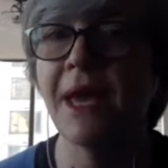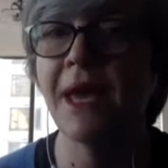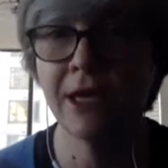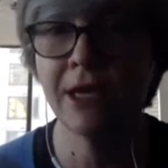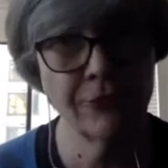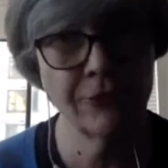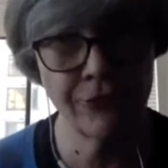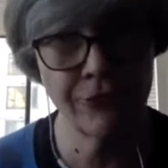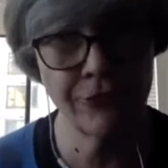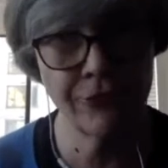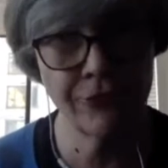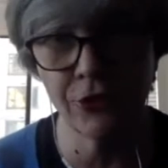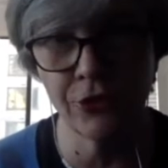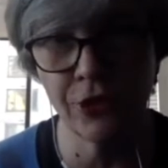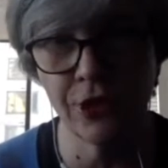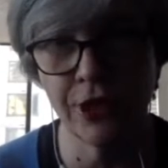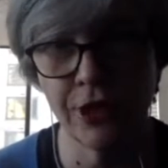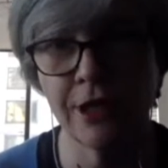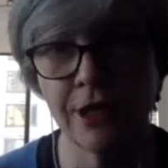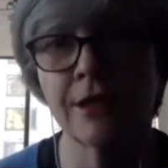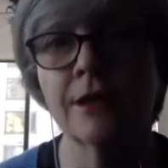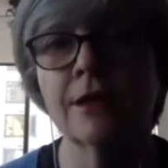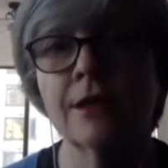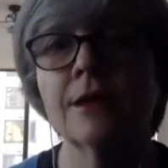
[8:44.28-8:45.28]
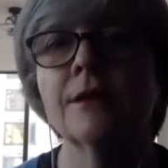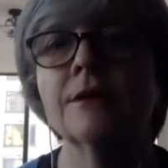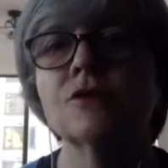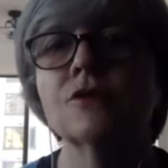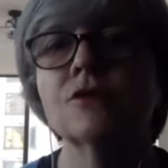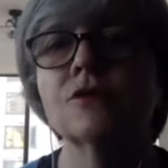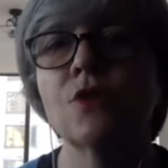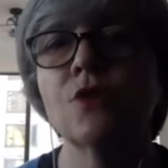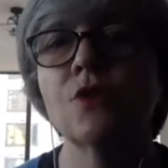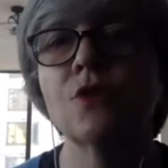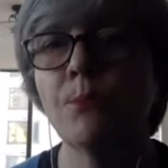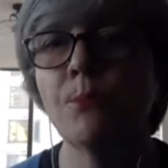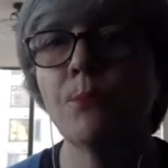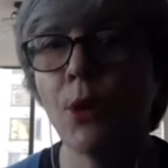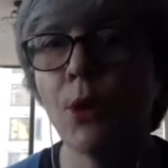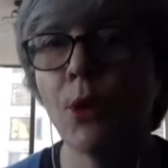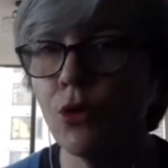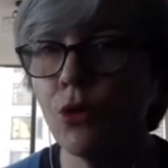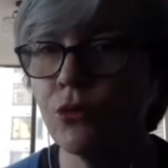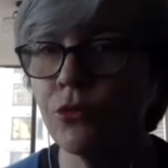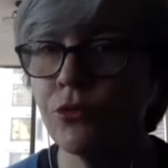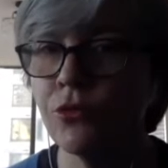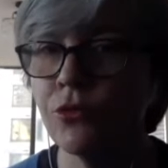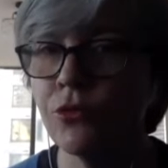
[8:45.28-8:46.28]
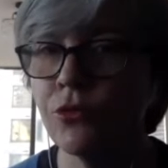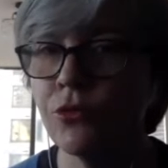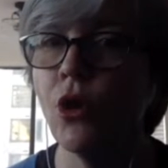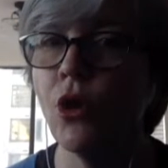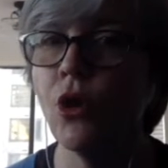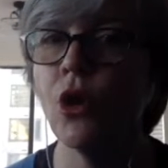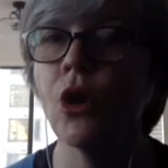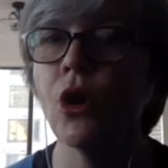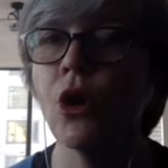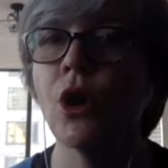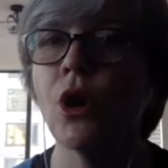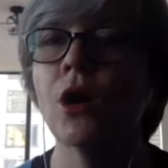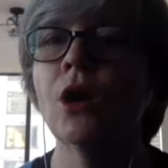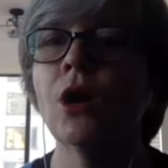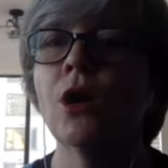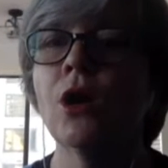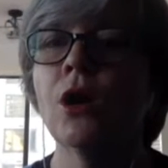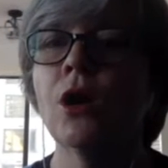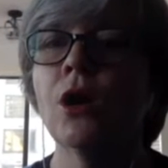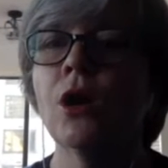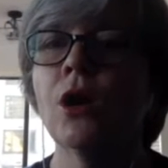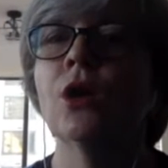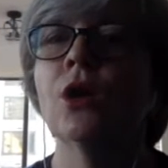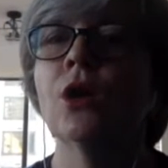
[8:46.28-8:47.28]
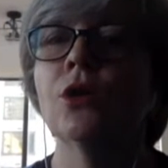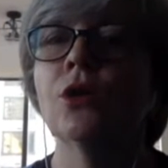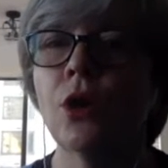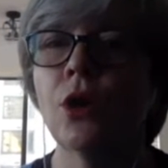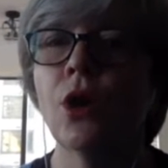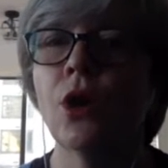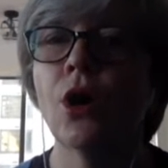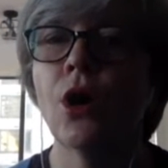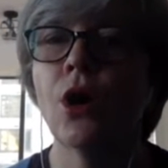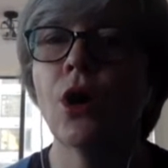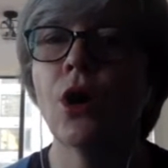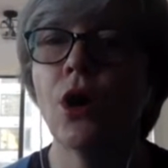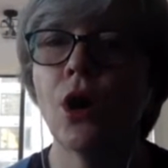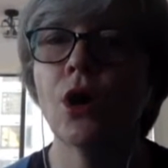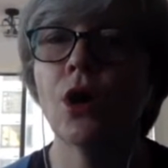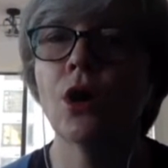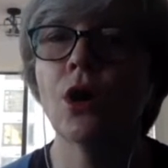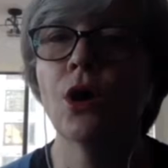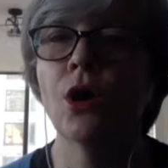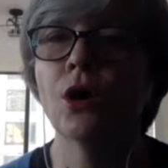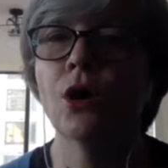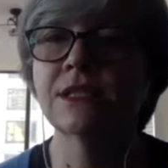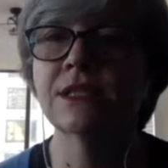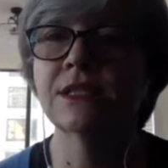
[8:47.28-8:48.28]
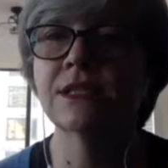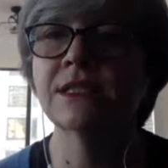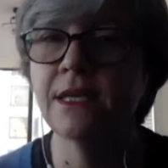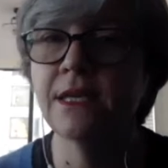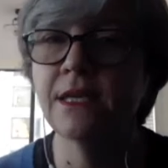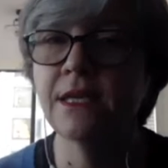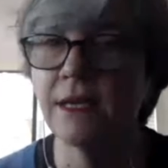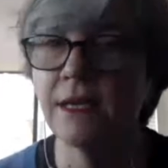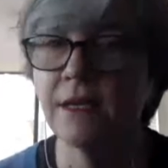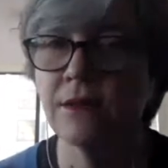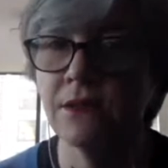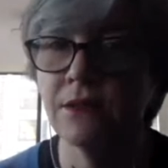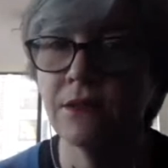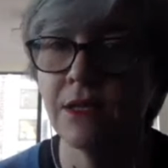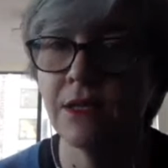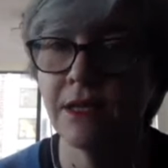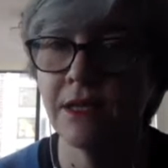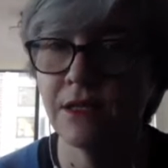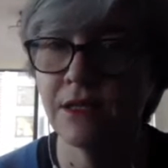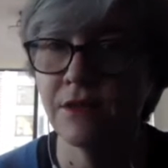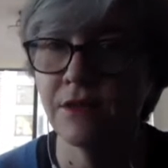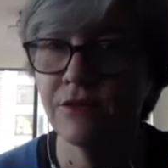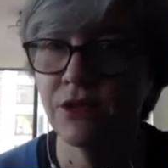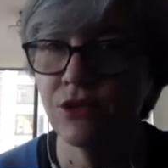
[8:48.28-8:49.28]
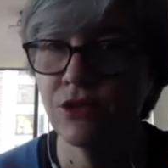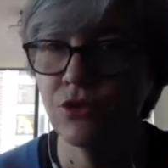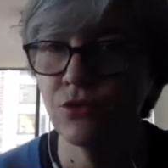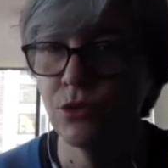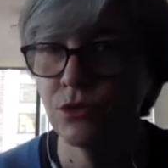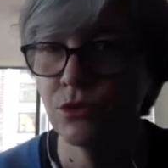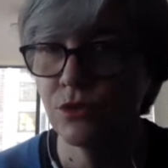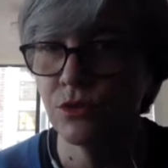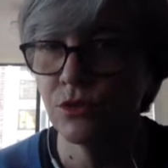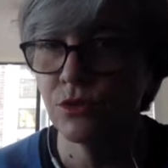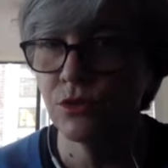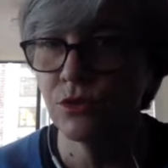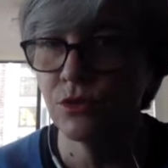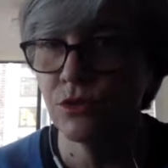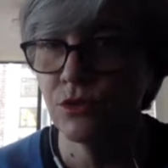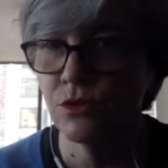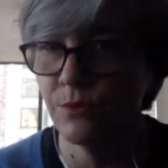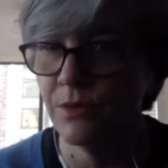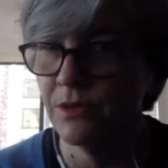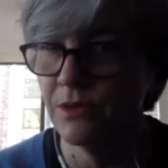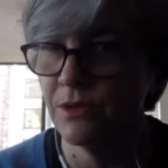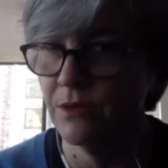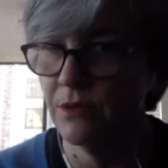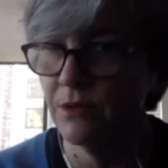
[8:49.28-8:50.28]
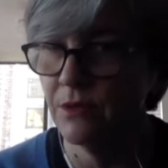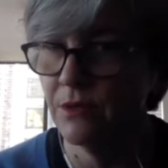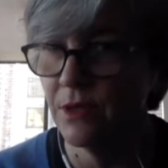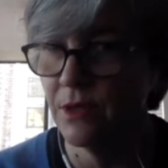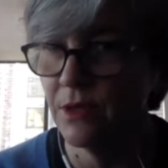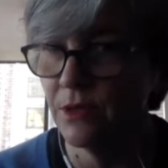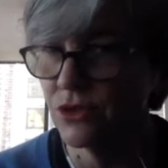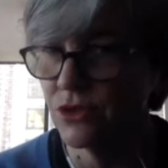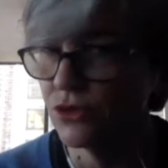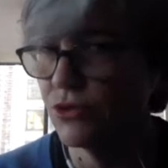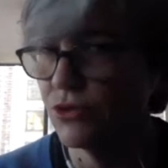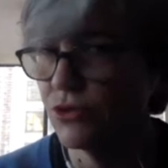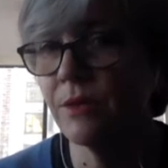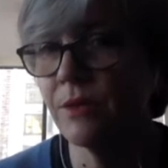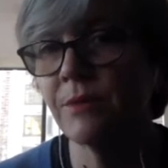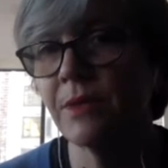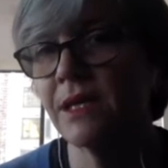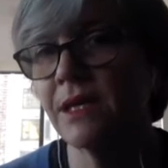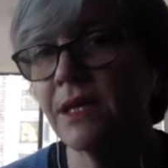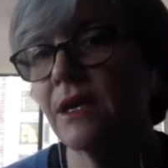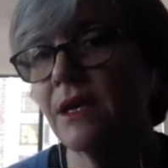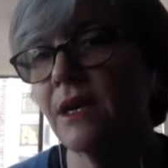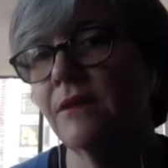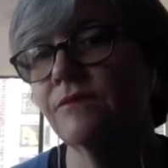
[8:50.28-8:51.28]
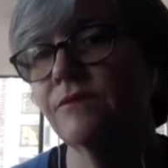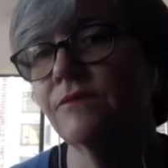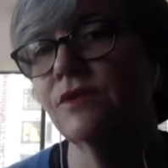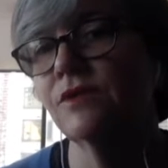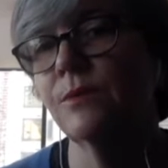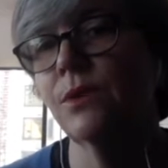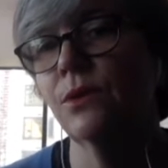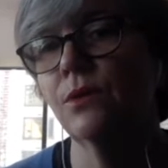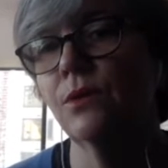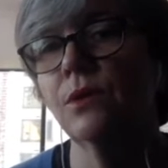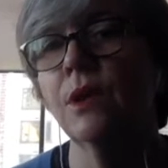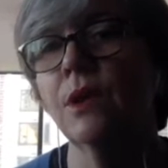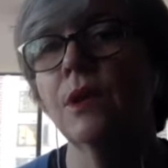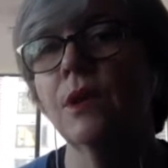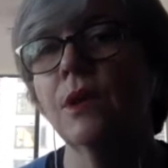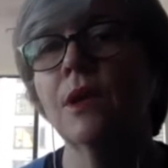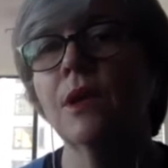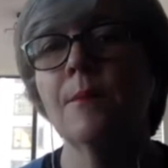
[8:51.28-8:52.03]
pain free. So both are, are seeking the individual to be extremely comfortable.